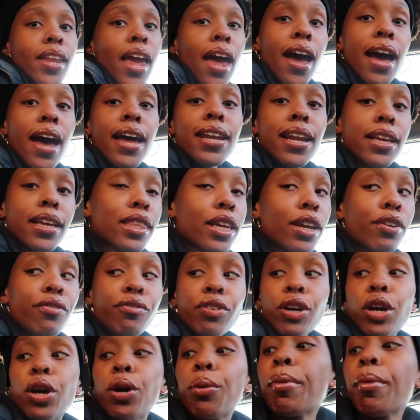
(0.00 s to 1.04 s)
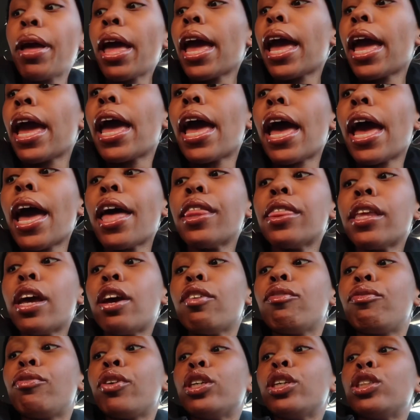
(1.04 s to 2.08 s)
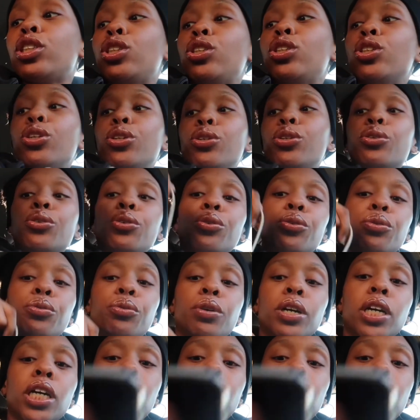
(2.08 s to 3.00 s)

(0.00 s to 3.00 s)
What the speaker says: I had nothing to film. And then for 2,